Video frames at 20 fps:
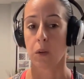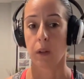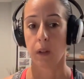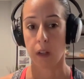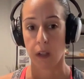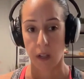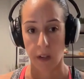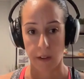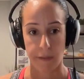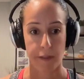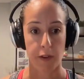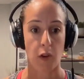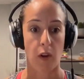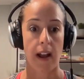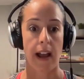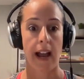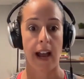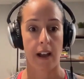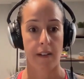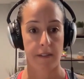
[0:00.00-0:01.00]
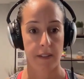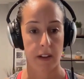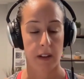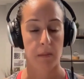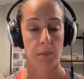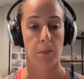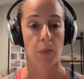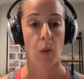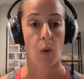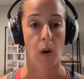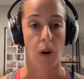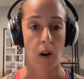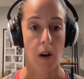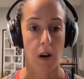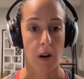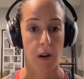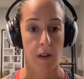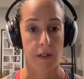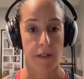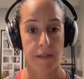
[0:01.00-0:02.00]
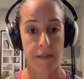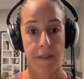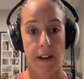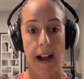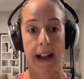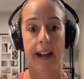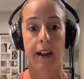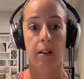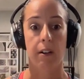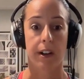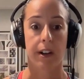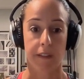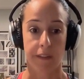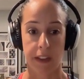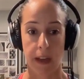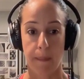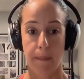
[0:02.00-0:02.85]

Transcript: If you're having more firing of that